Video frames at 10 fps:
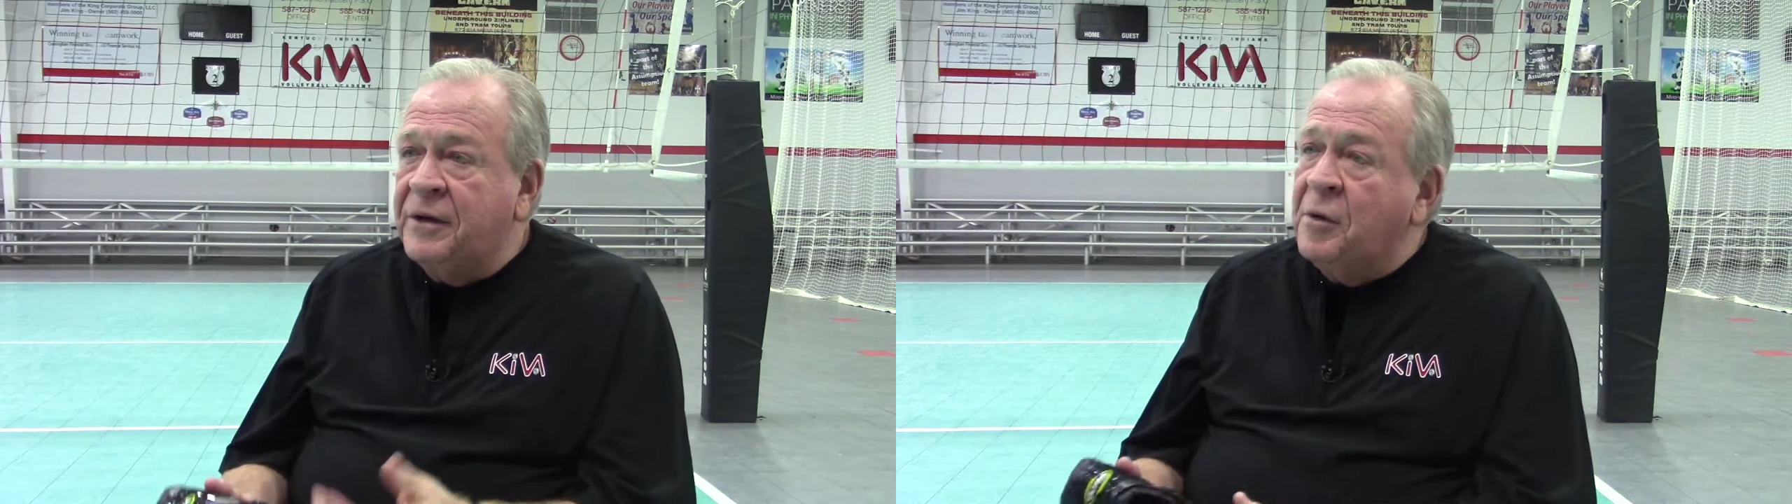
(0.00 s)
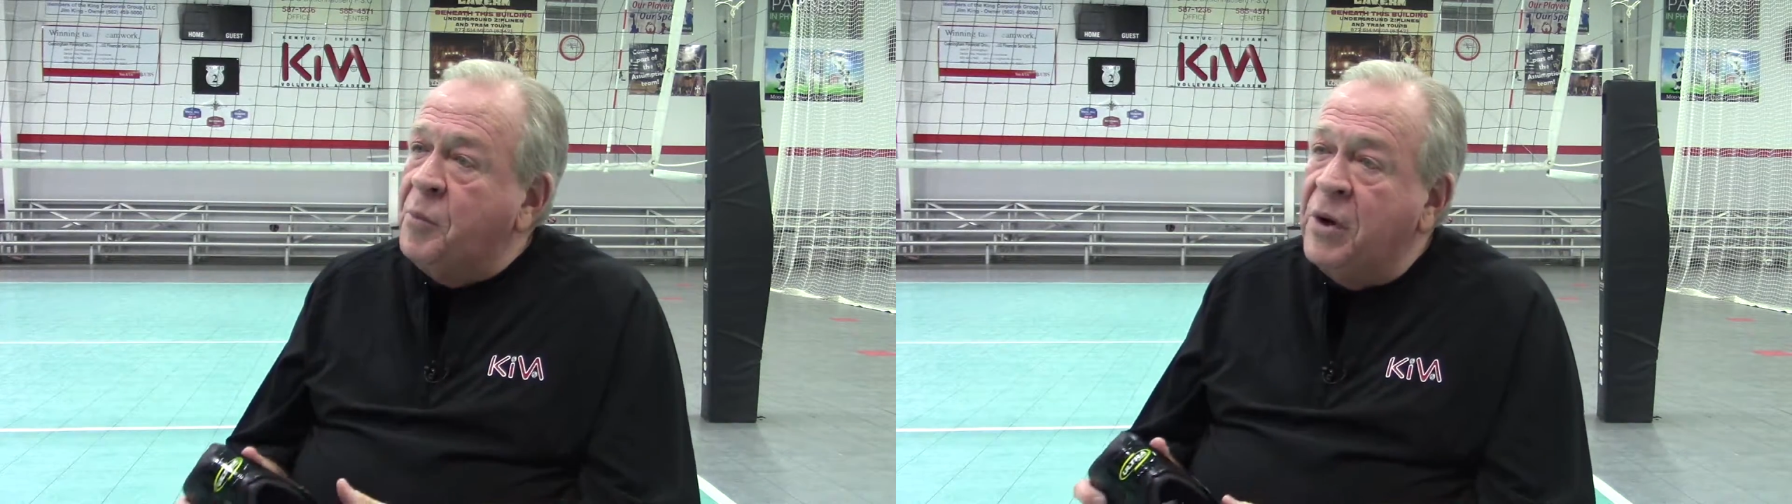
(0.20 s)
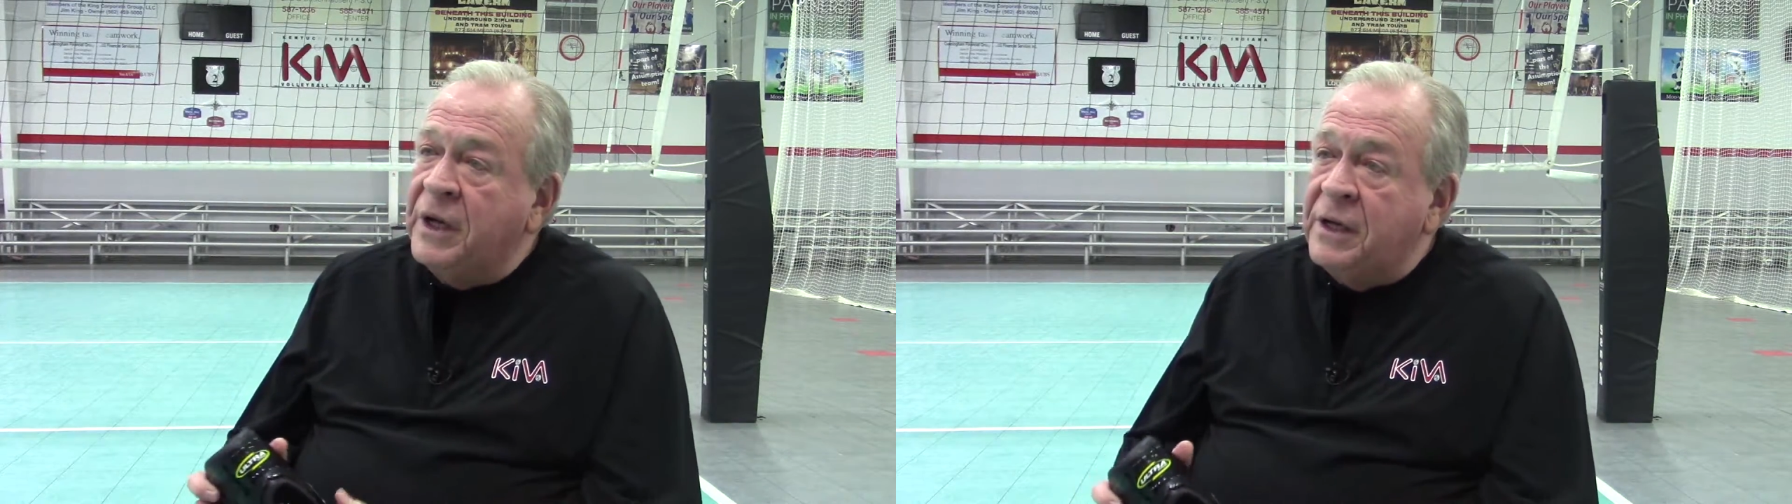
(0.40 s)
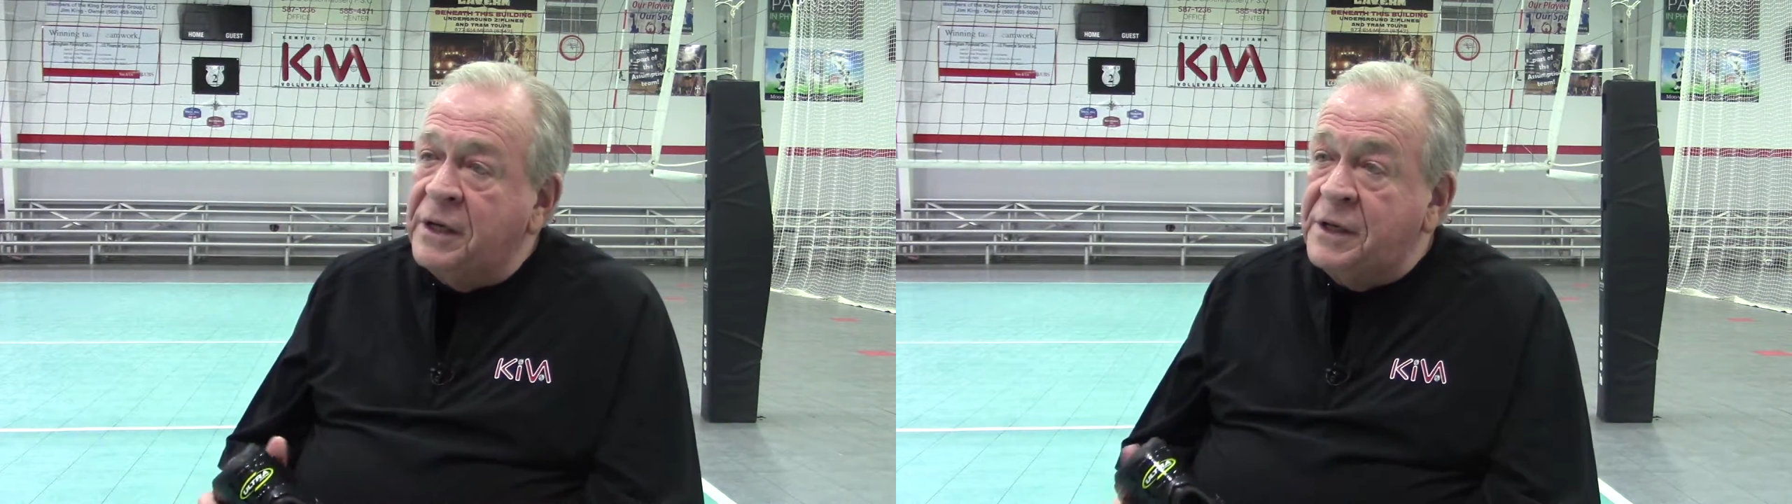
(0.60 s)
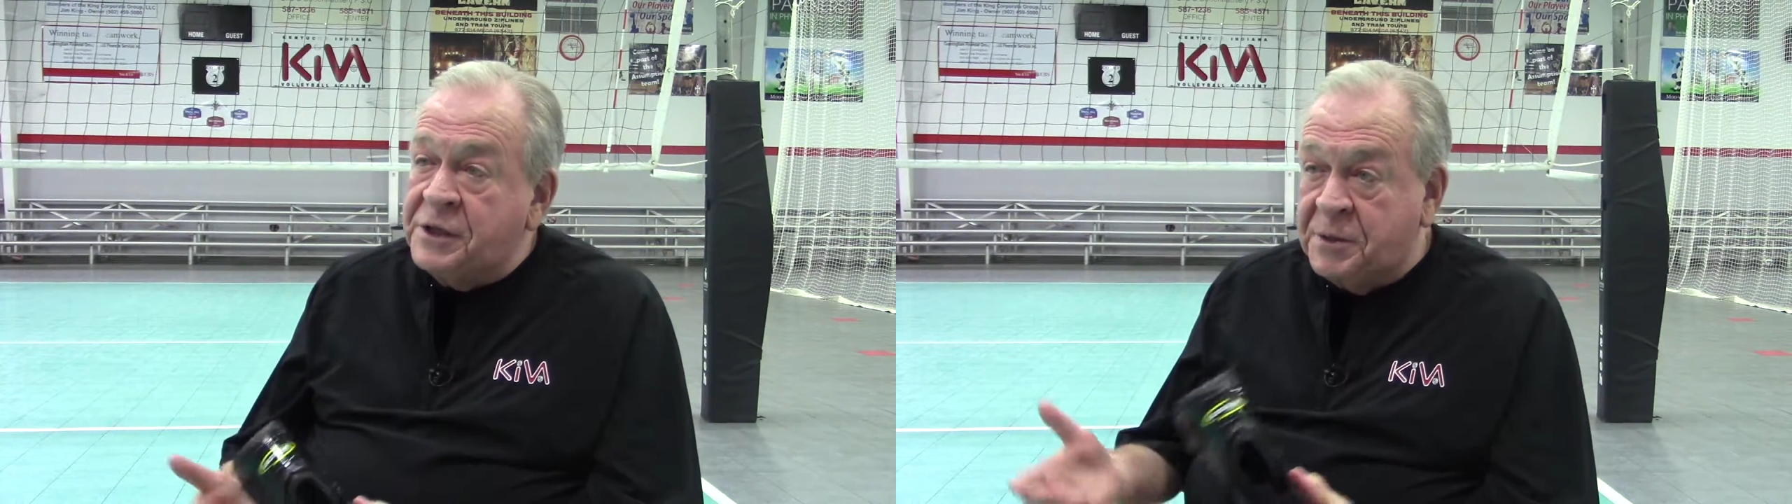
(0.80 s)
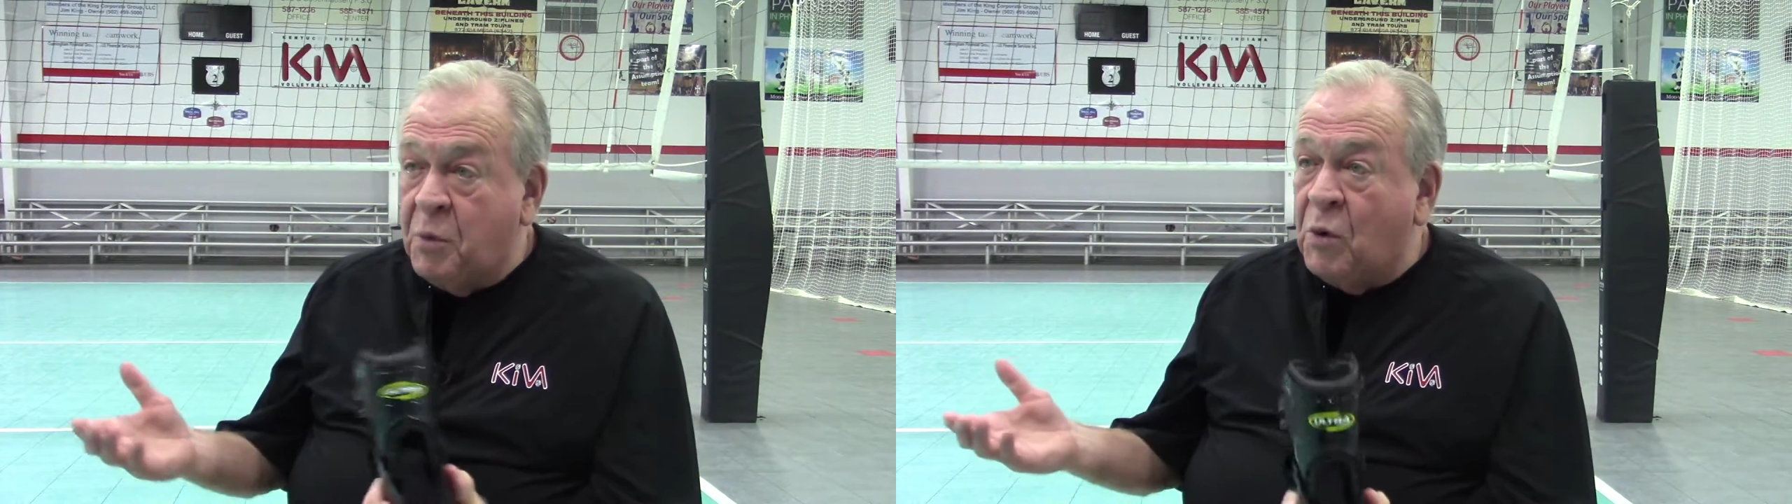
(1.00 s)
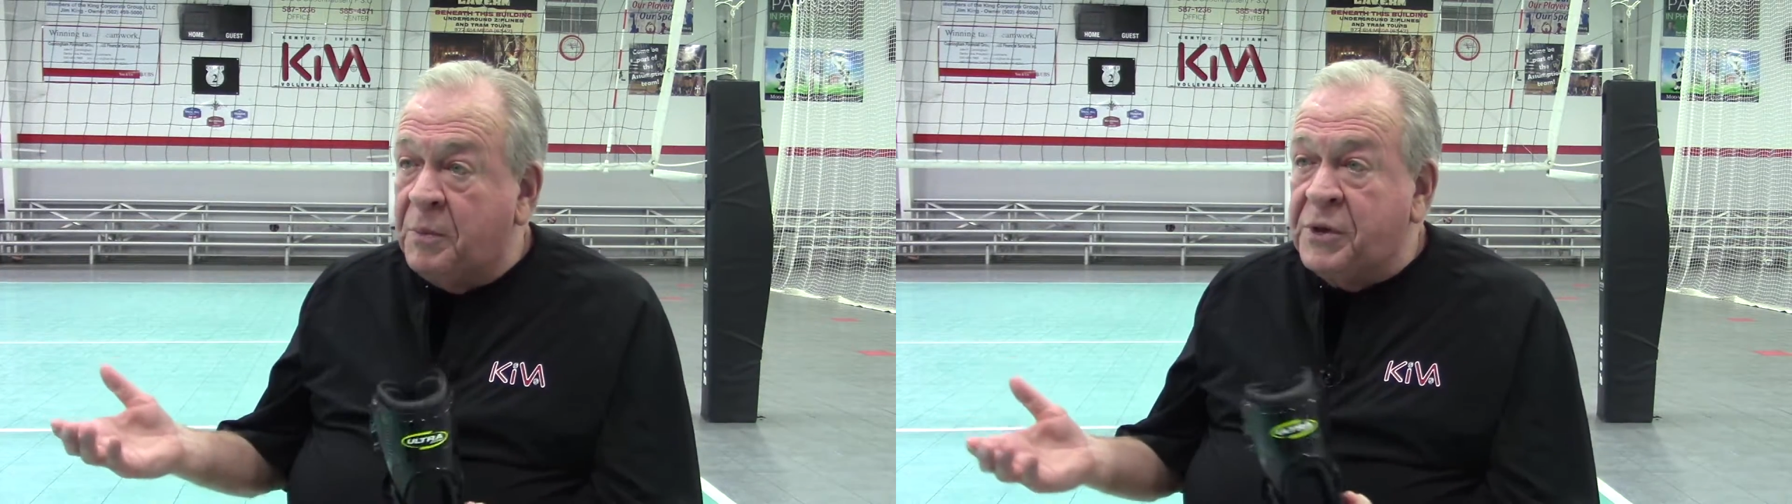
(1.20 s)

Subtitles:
that they're putting into this sport,